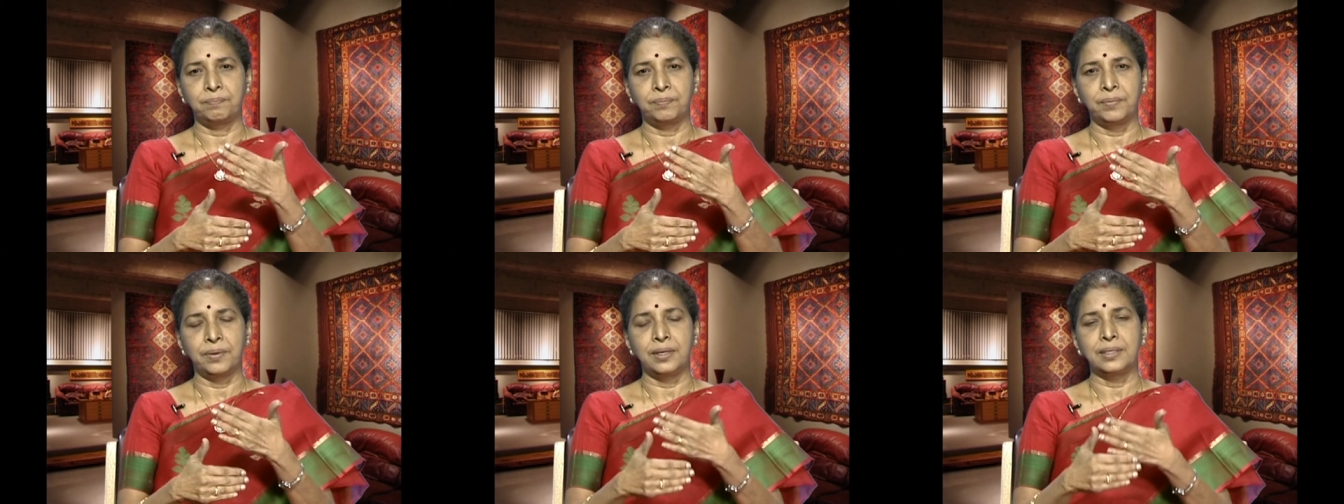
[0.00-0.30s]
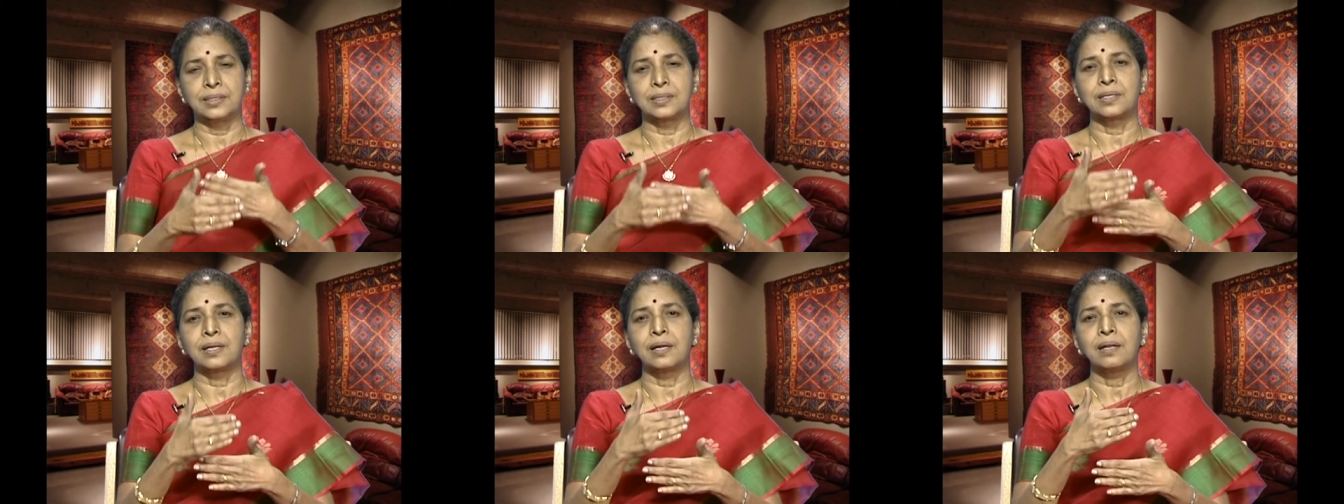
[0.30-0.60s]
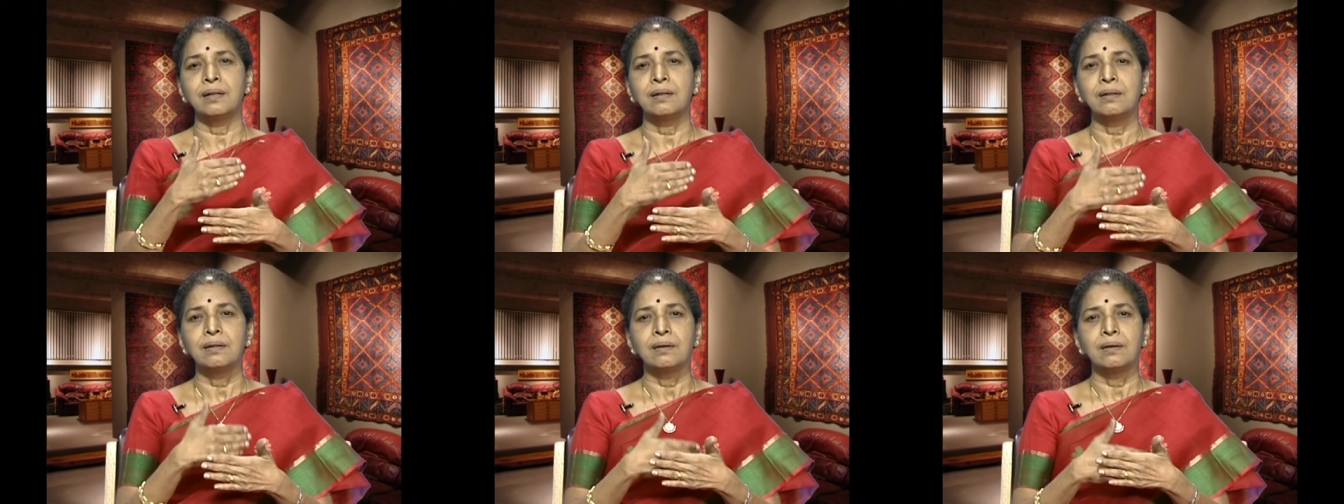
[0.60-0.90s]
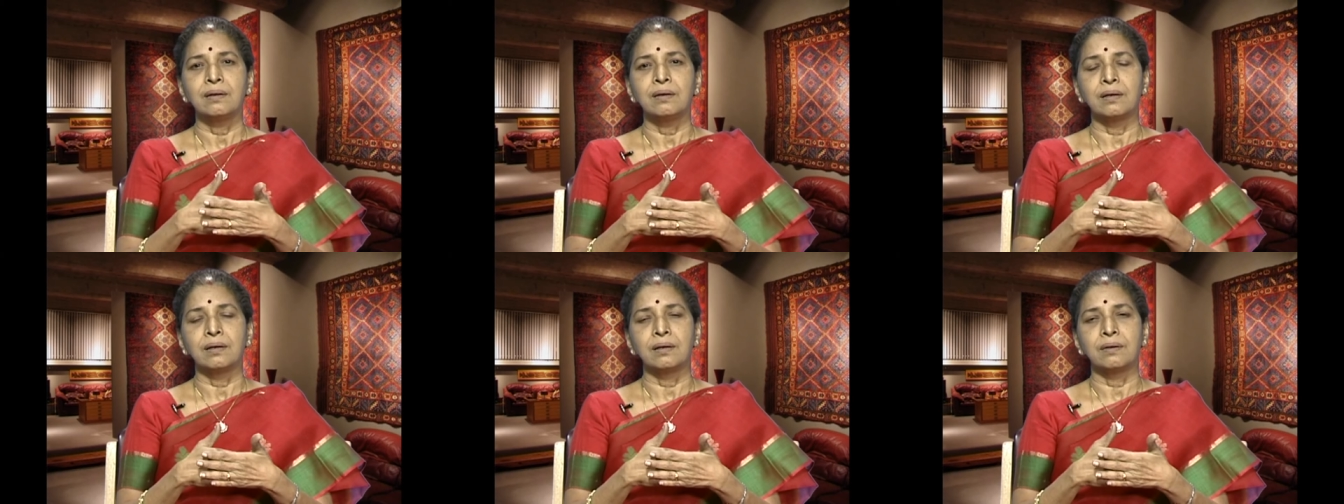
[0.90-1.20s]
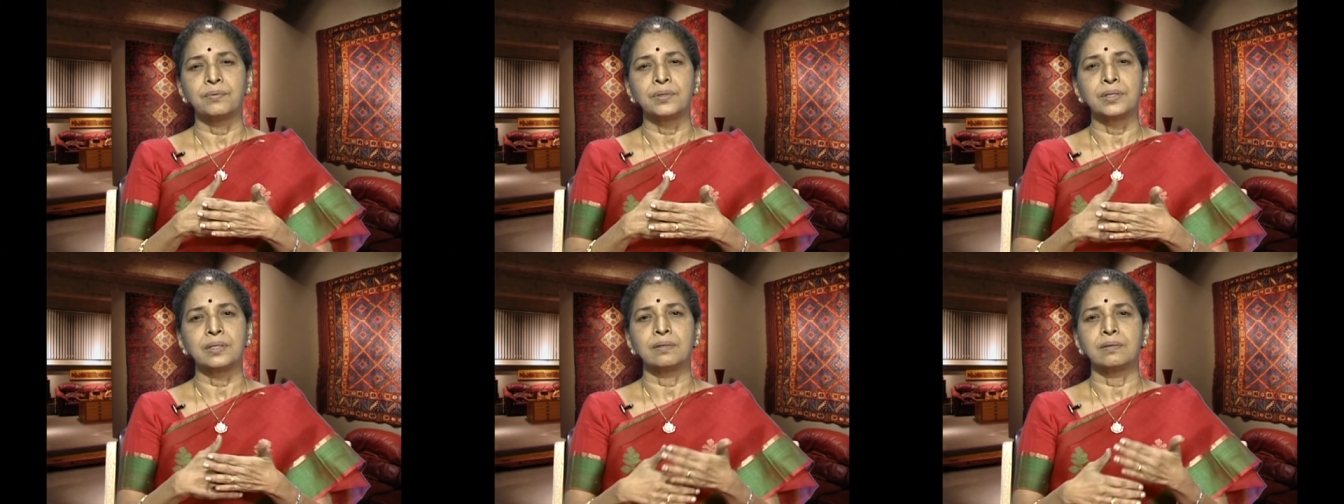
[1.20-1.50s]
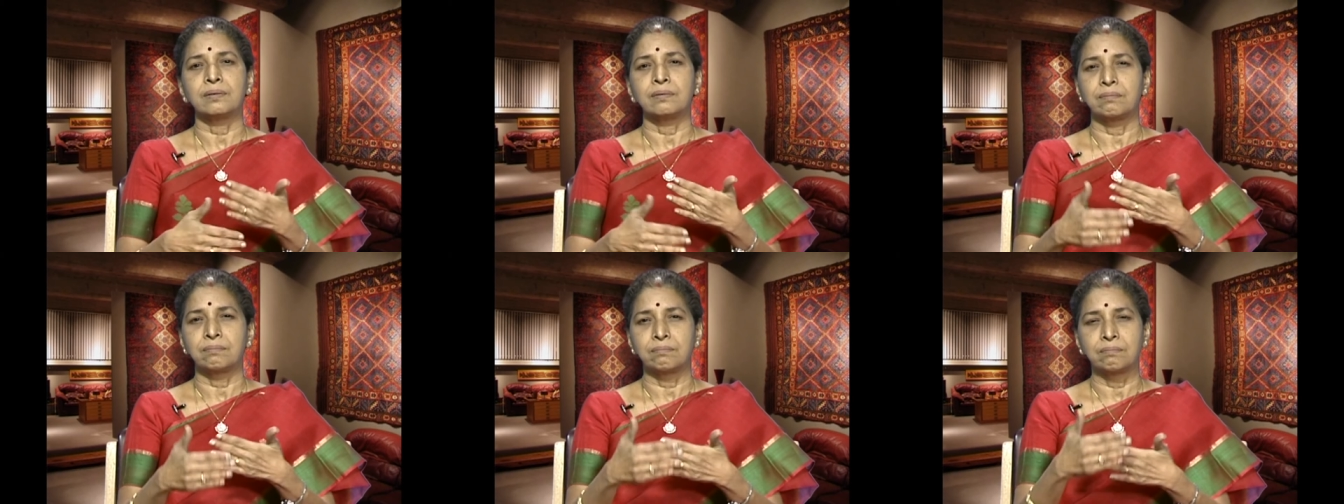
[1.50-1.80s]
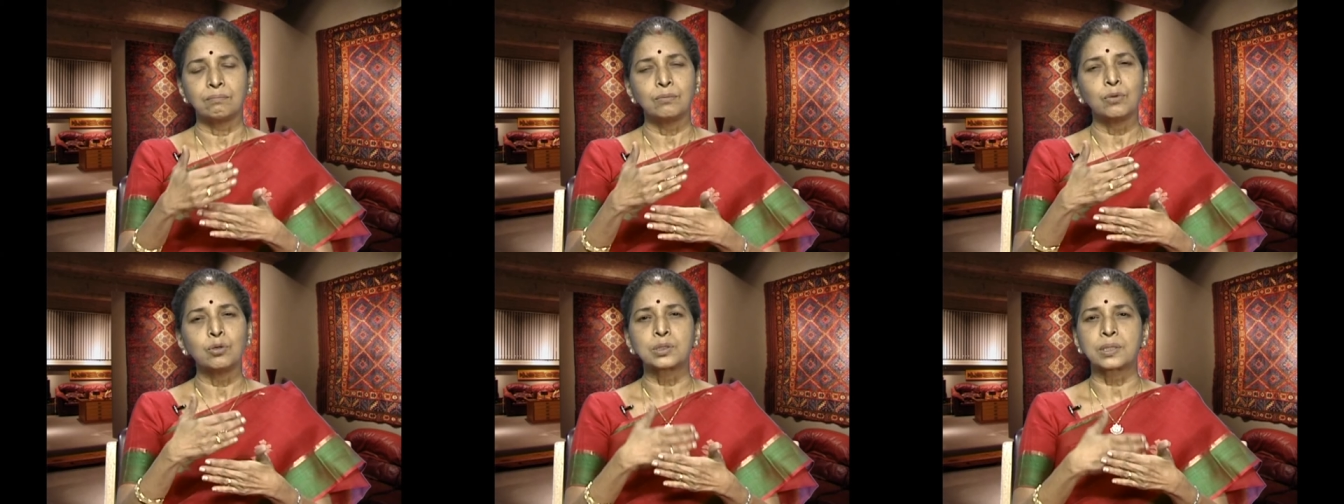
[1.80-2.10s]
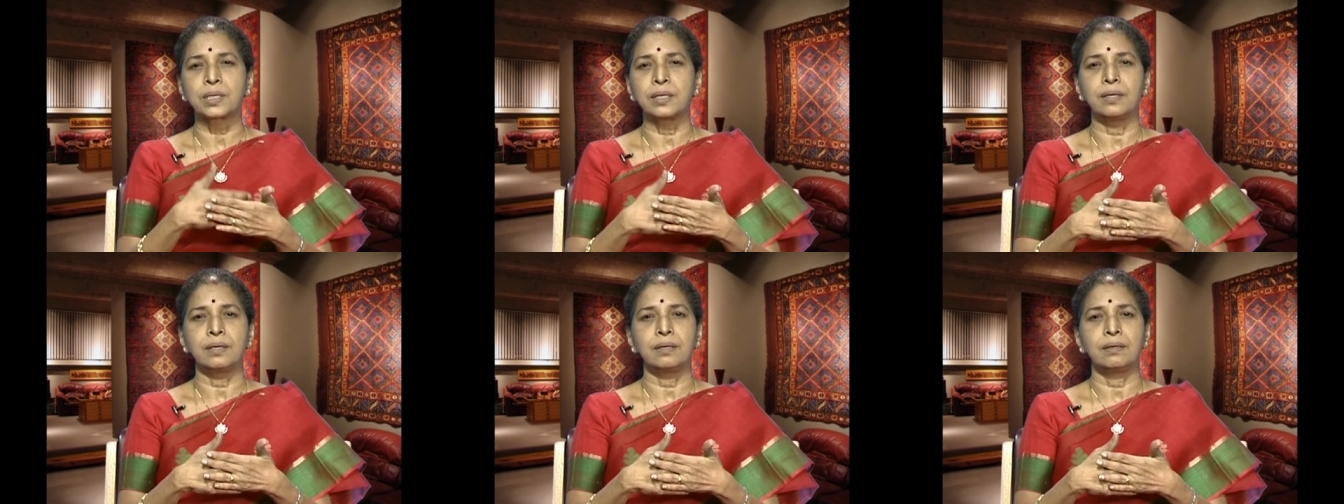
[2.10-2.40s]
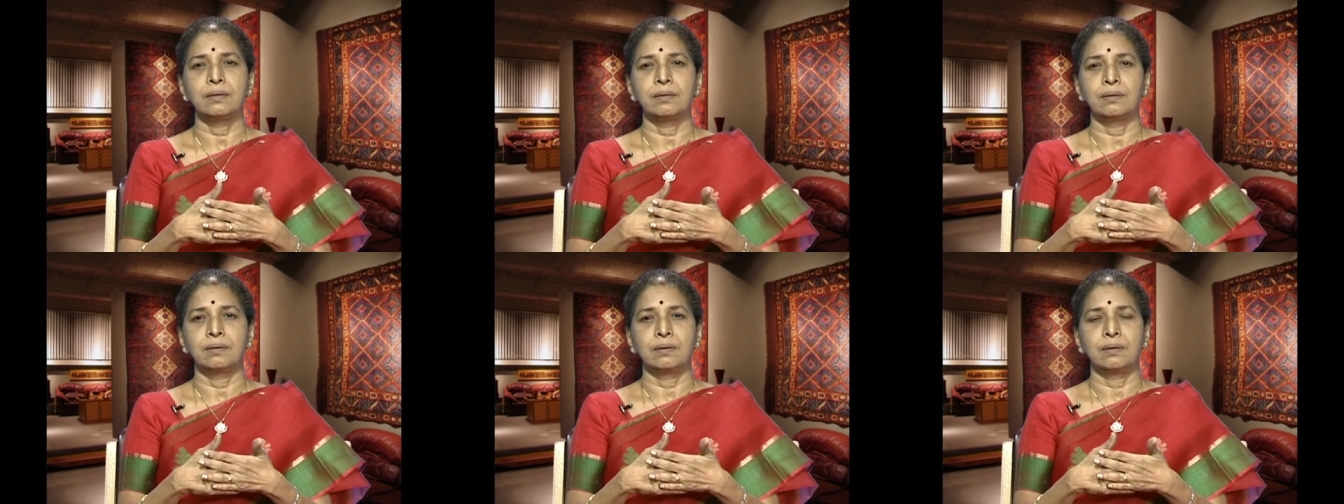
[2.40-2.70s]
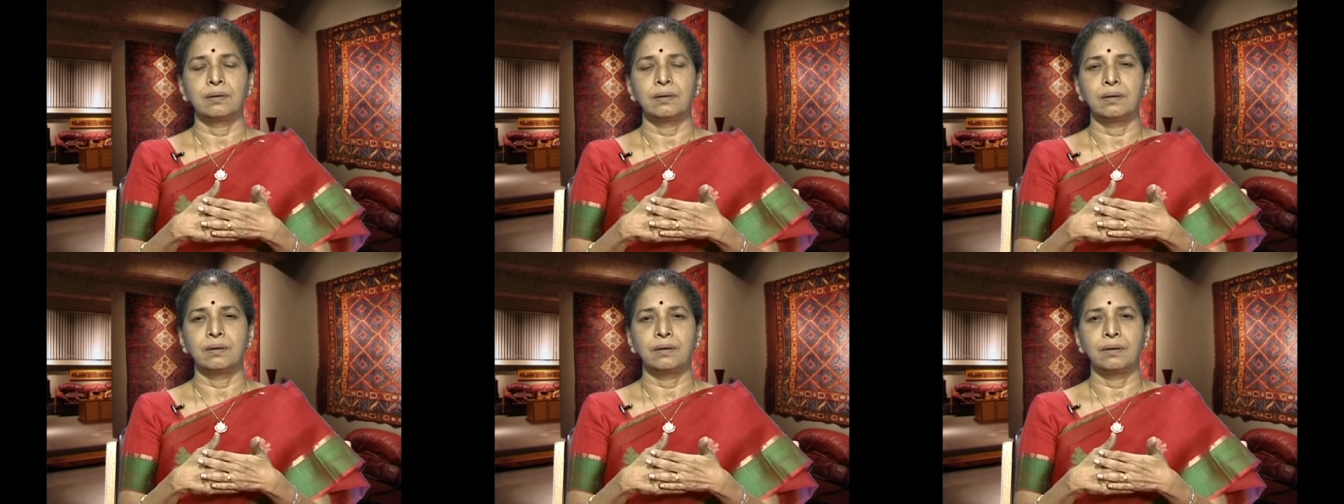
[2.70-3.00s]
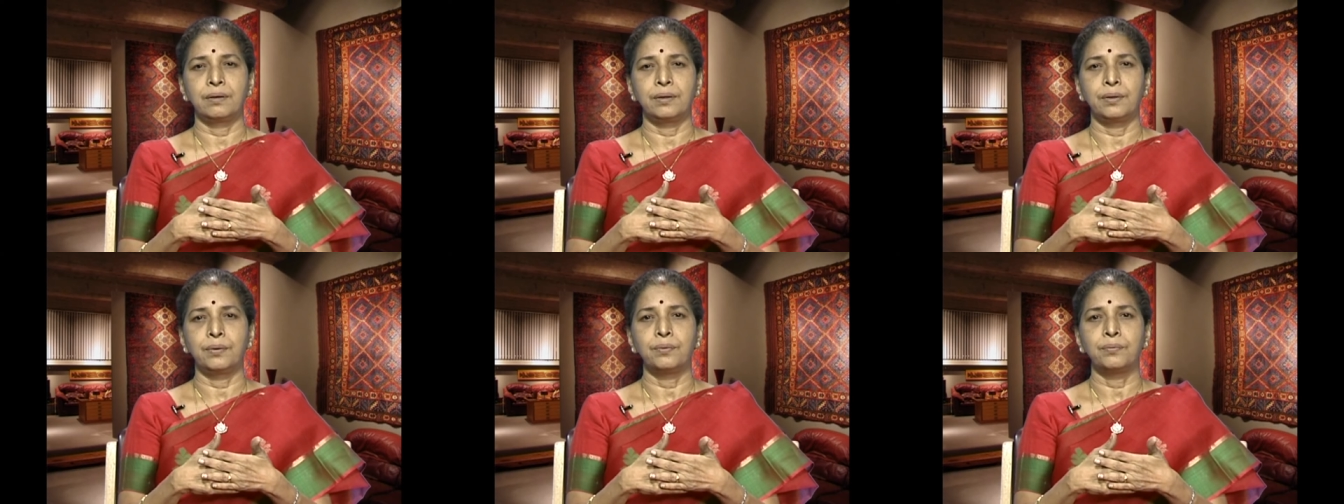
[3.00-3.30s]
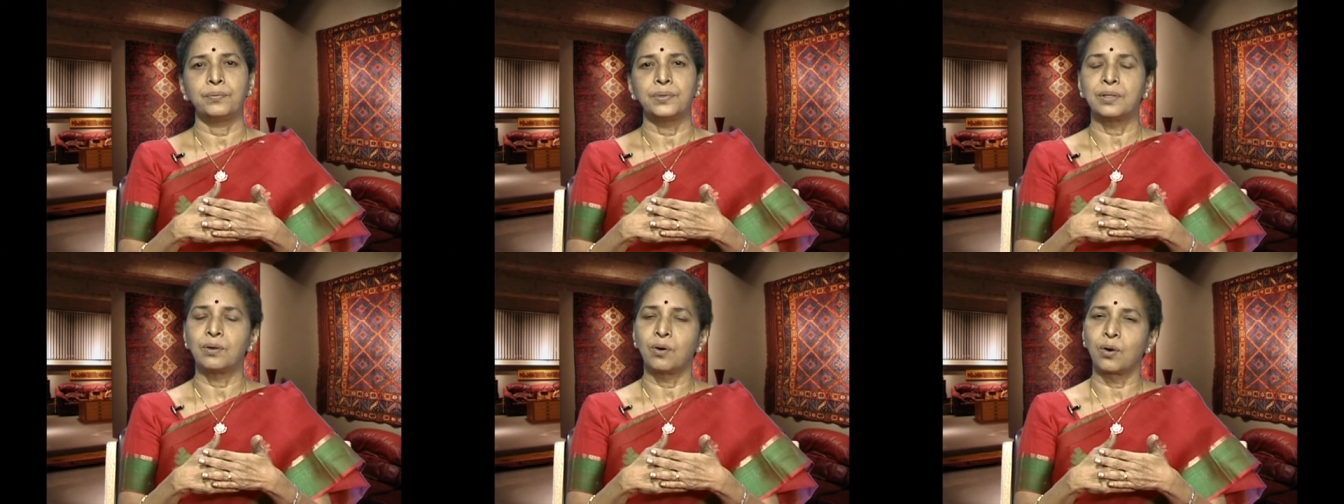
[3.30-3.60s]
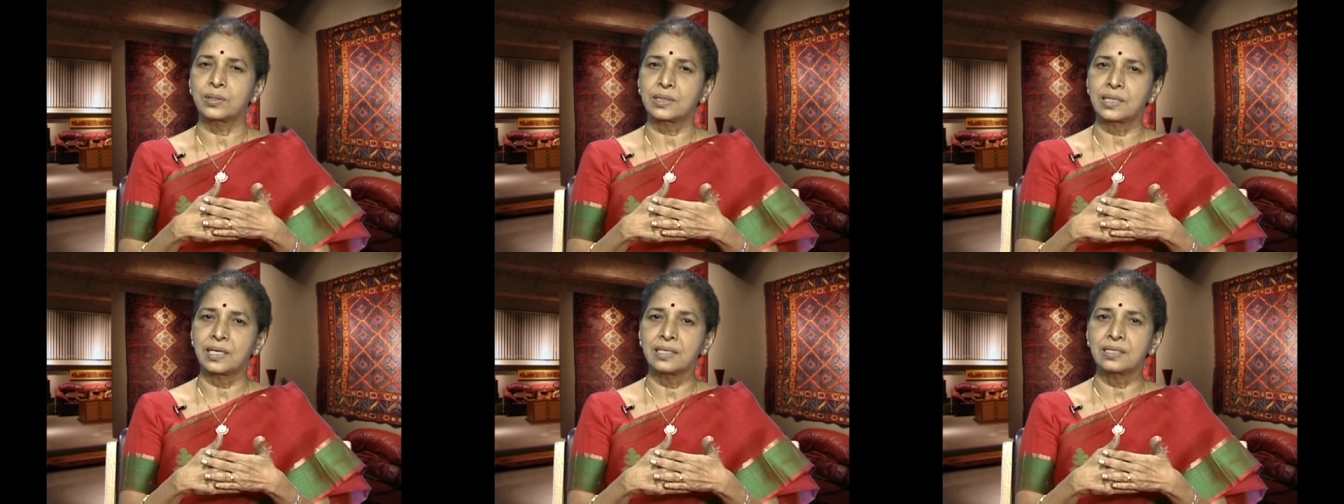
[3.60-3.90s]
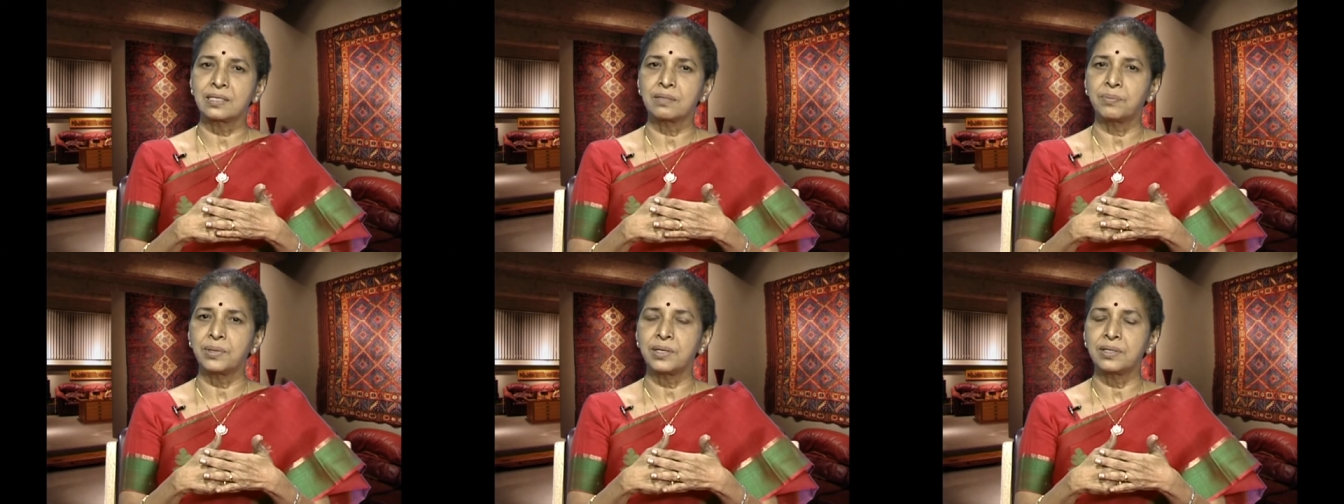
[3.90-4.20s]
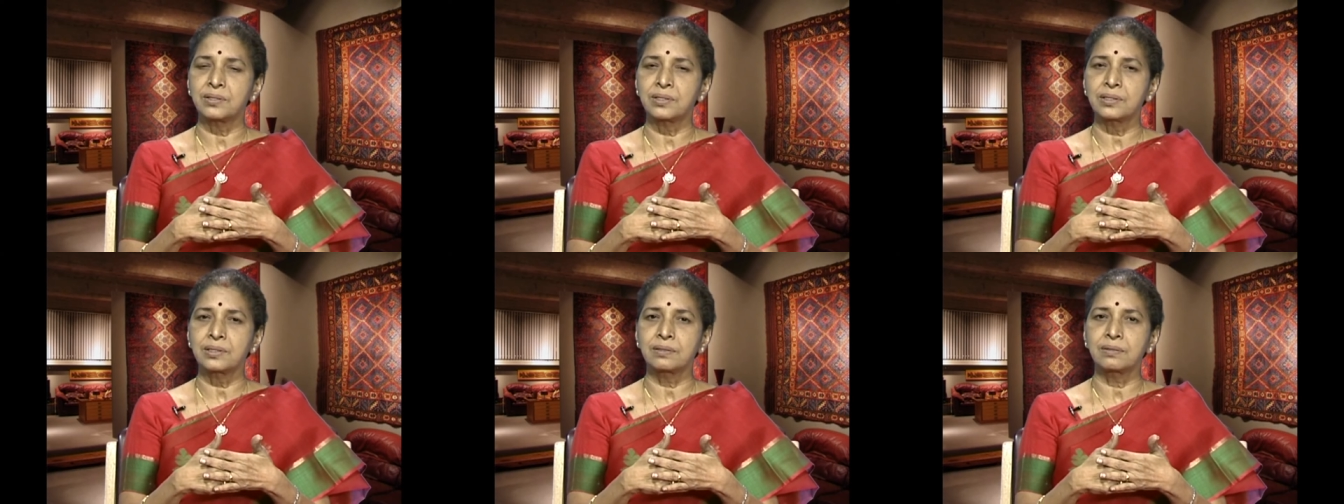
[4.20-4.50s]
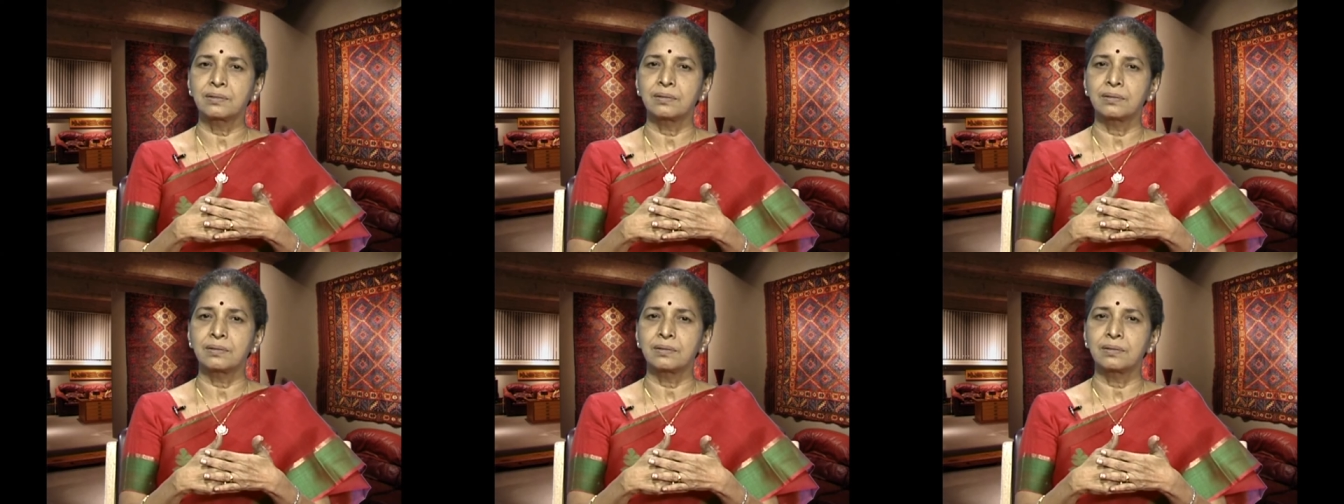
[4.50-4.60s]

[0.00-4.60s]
is done uh, with mostly uh, you know with the oxidizing bleaches.